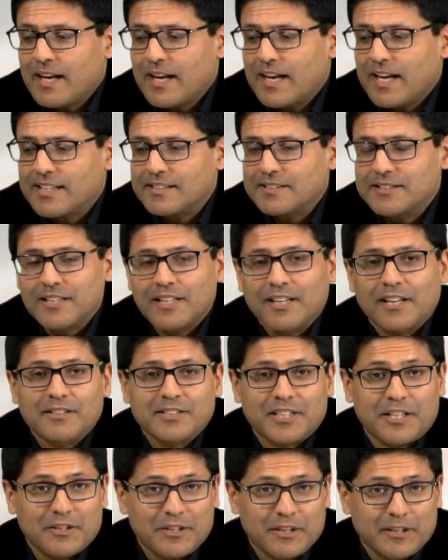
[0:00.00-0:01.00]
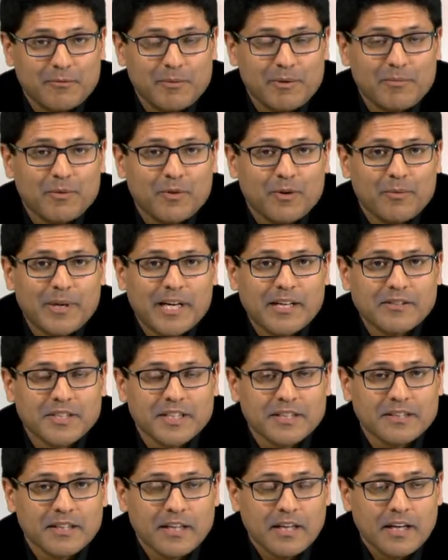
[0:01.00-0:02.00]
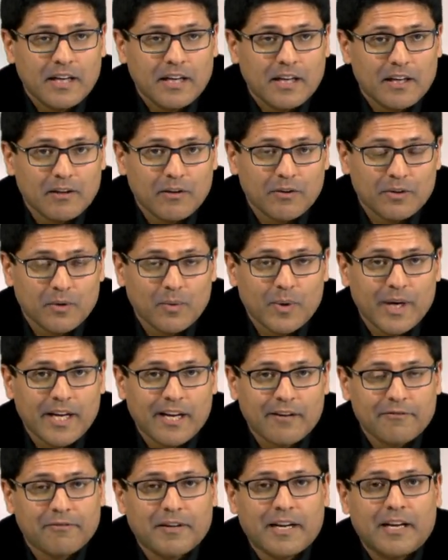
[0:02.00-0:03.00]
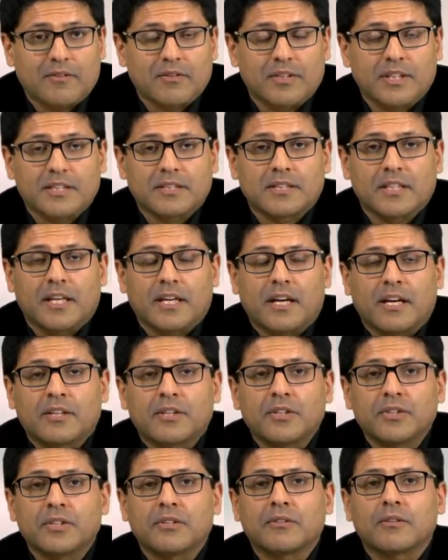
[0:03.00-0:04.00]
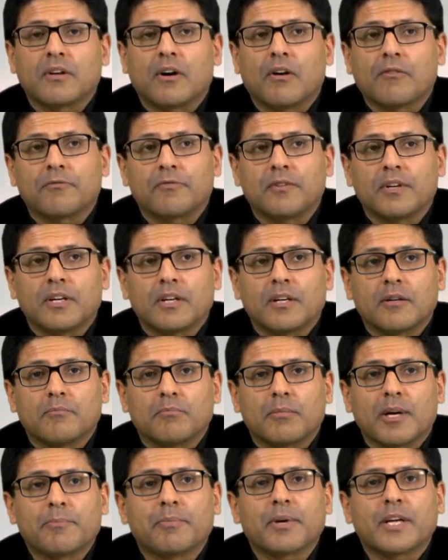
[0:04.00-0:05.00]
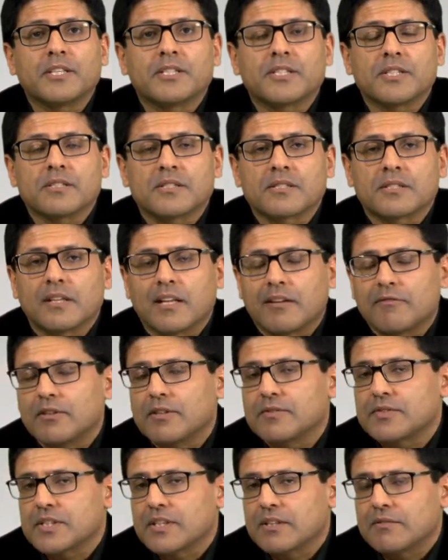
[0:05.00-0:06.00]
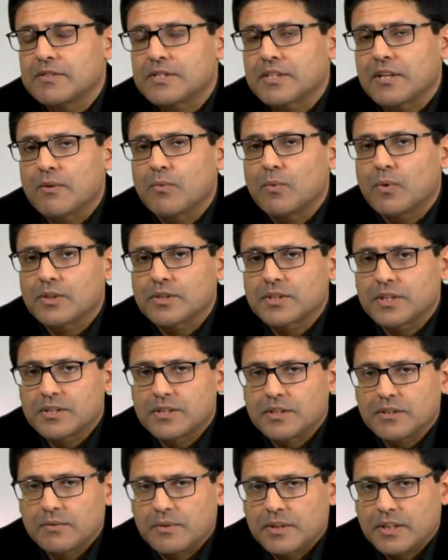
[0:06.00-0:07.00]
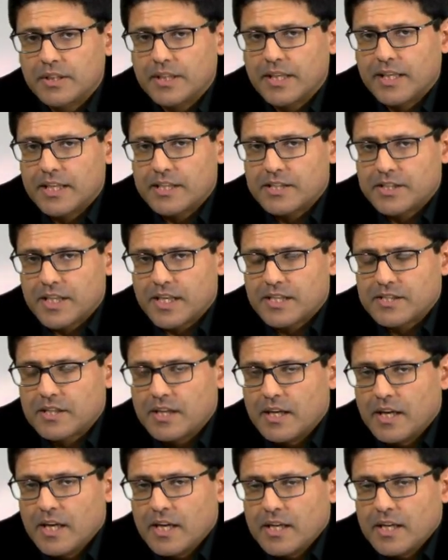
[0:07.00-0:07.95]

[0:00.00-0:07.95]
And I'll tell you a little bit more about it. Along the way, I found that I couldn't offer my patients the level of service I wanted to within the NHS.